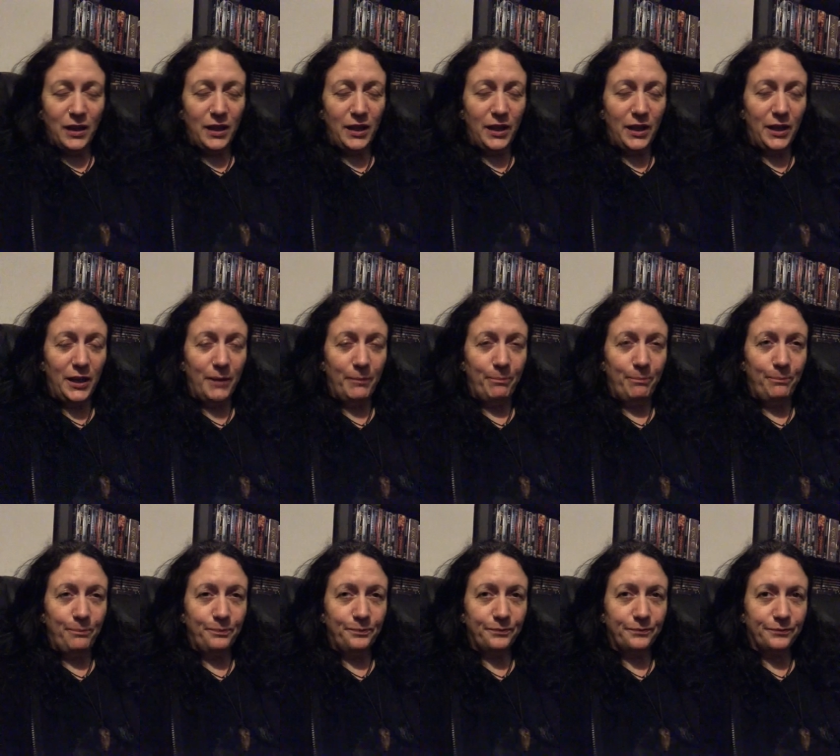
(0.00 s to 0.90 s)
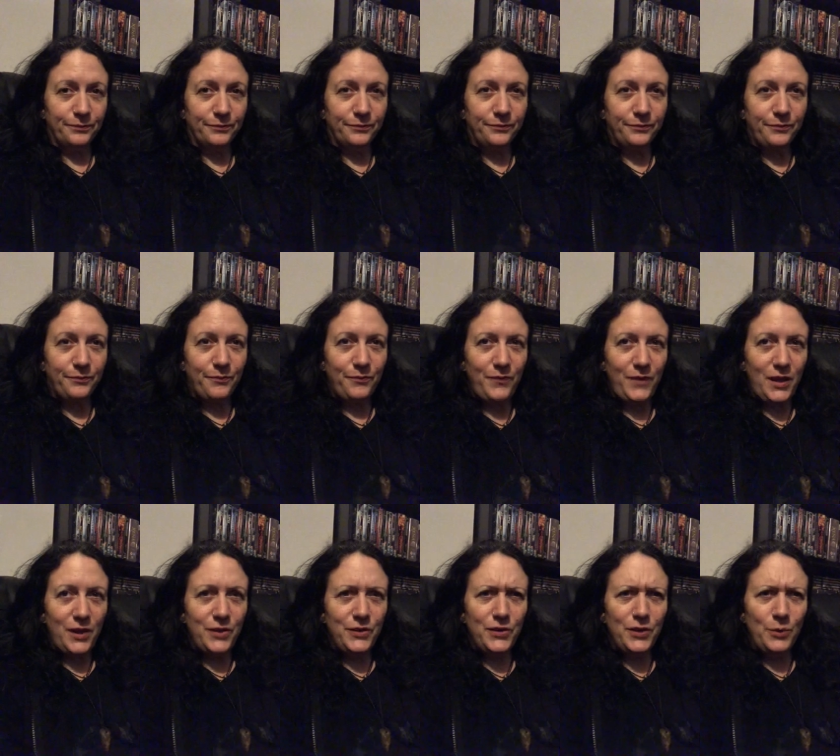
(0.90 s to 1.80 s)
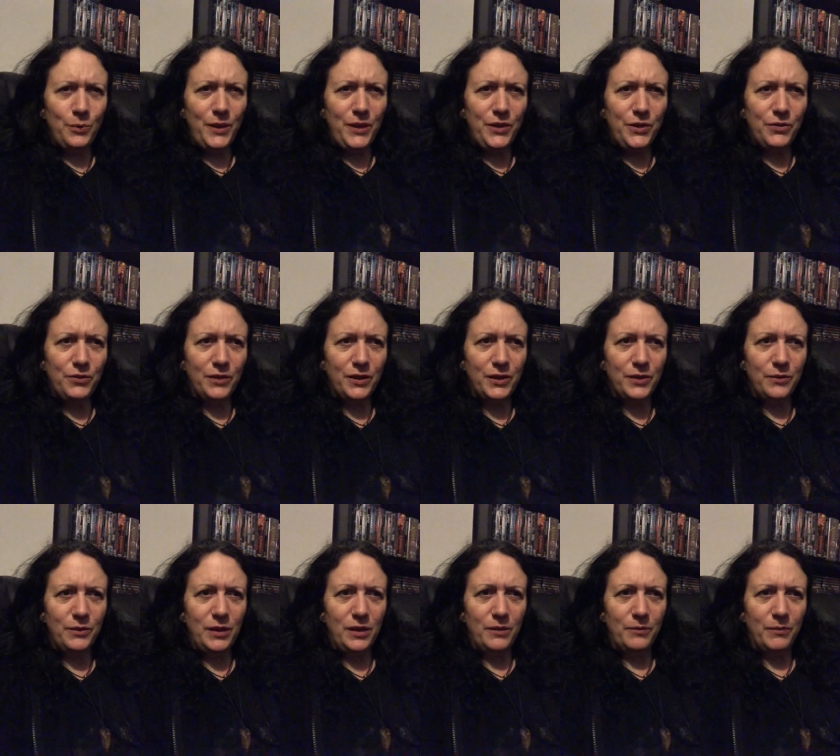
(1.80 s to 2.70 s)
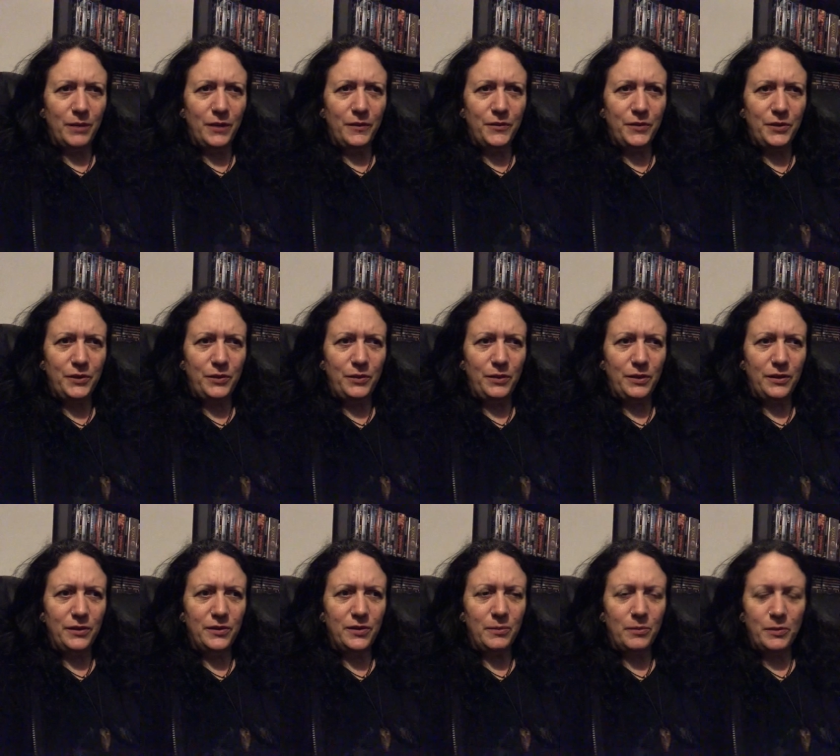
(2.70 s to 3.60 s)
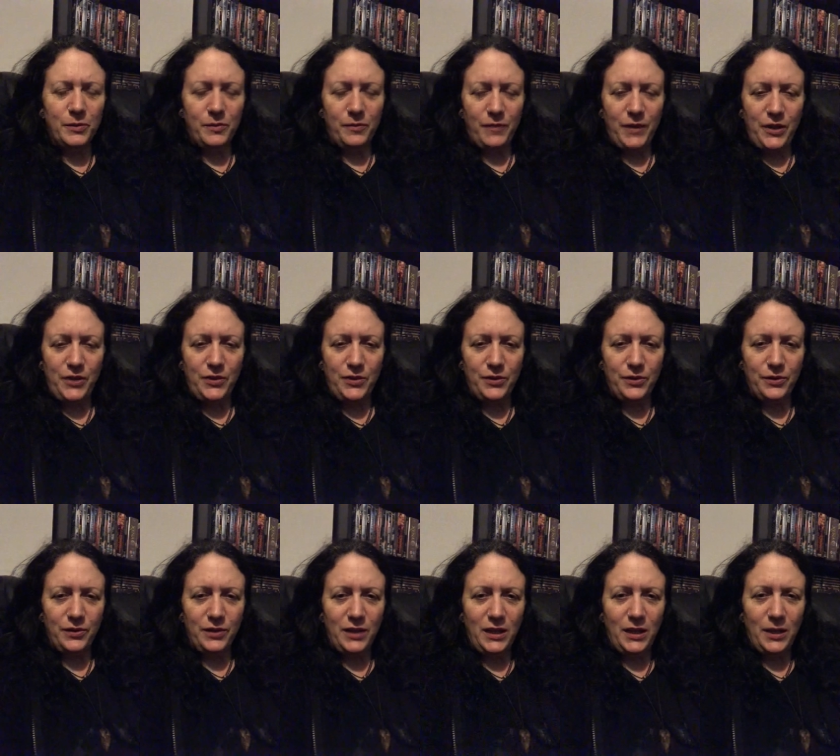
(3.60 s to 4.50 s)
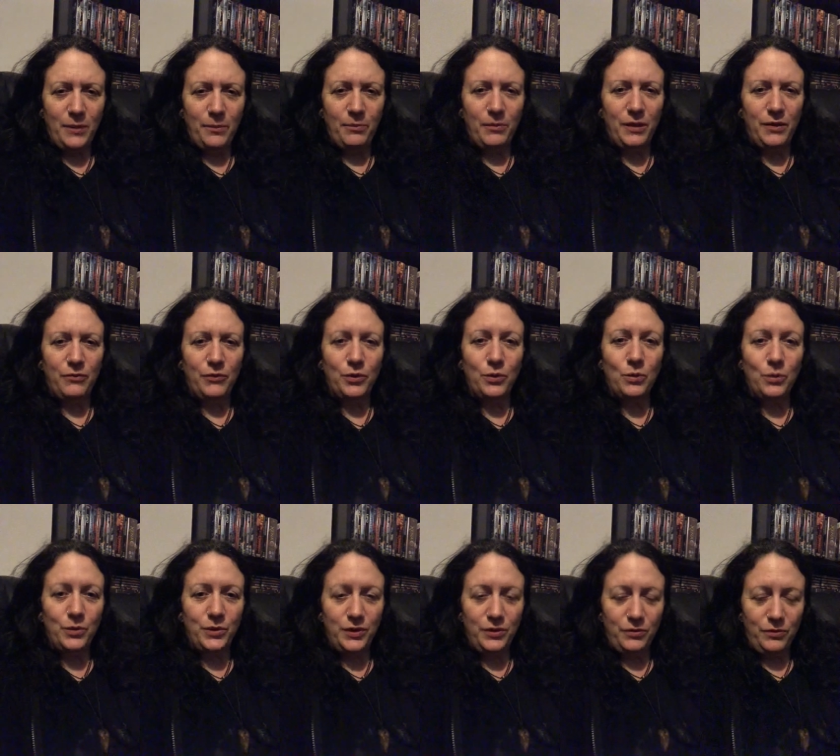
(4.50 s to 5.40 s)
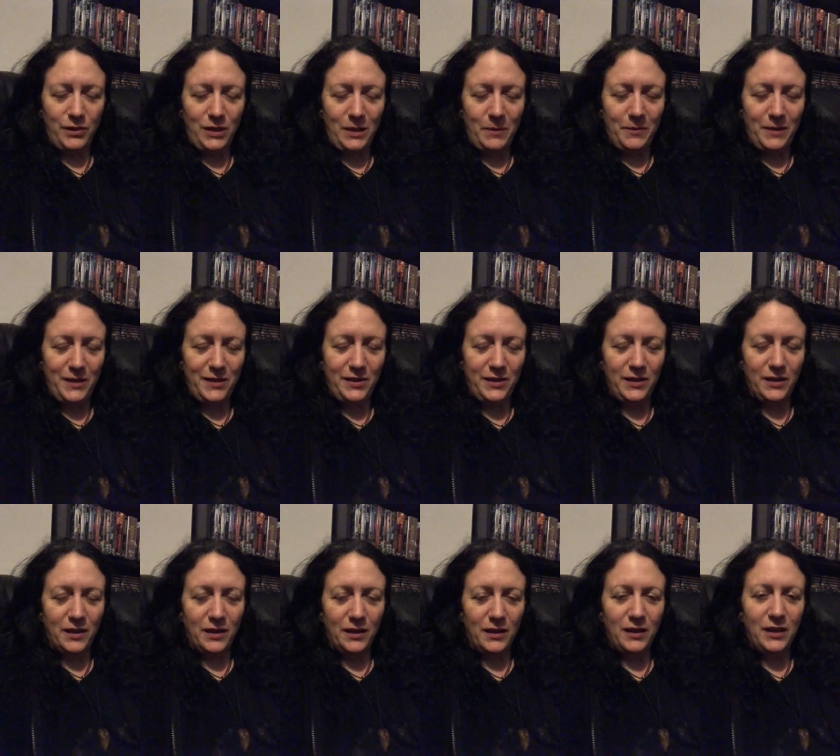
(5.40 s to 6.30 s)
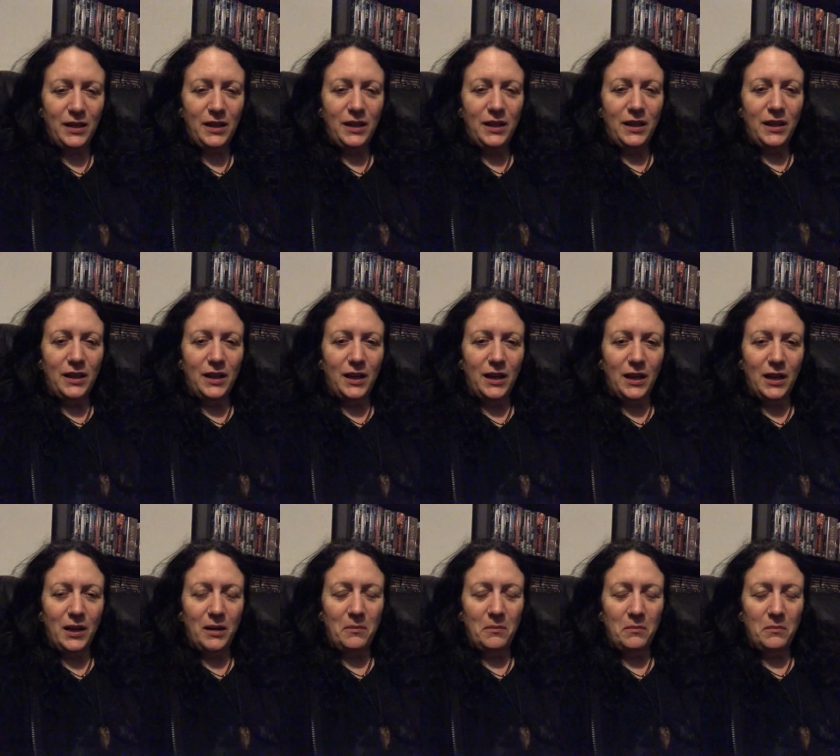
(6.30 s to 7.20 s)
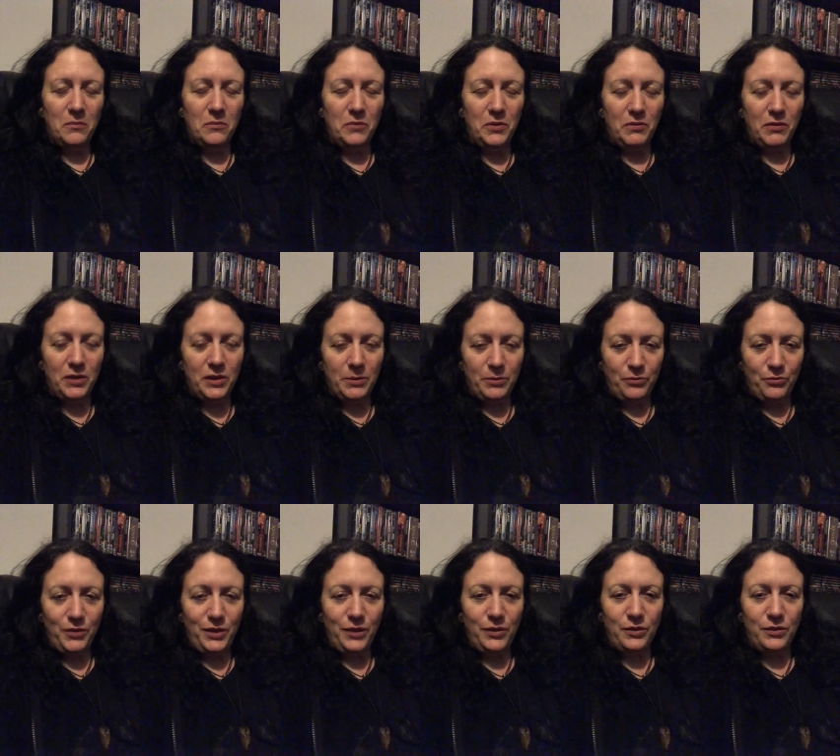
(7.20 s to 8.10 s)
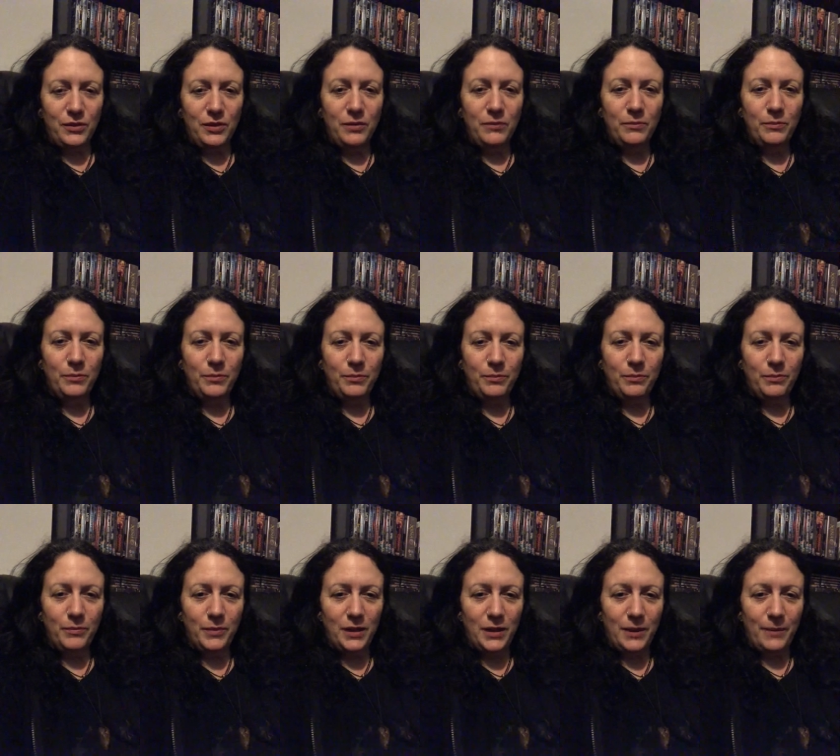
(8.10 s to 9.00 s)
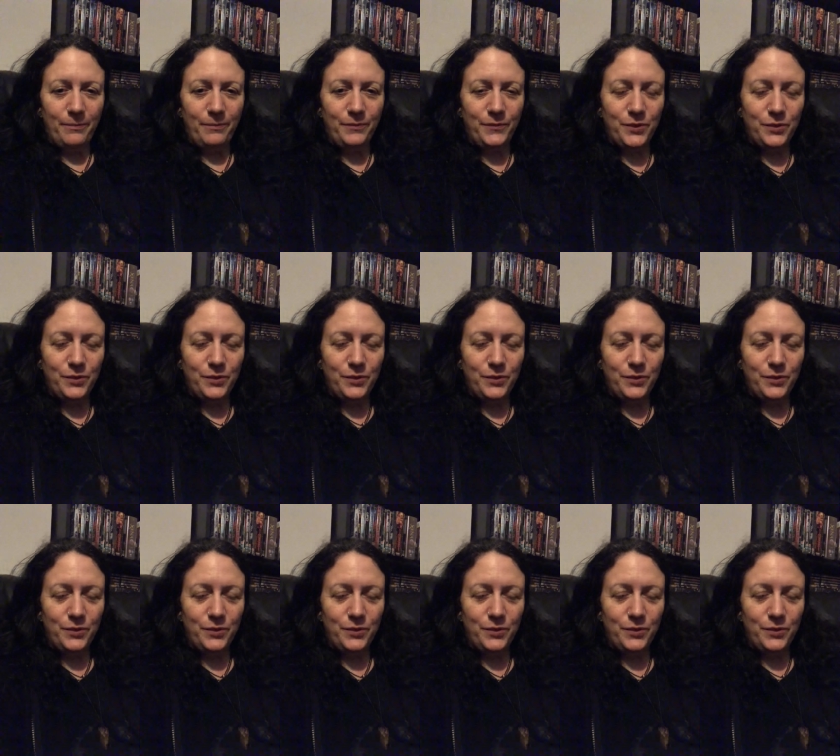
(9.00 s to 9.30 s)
Um, so we um, after doing some observations on him and recorded through the EPCR, um, we wrote up a really good um,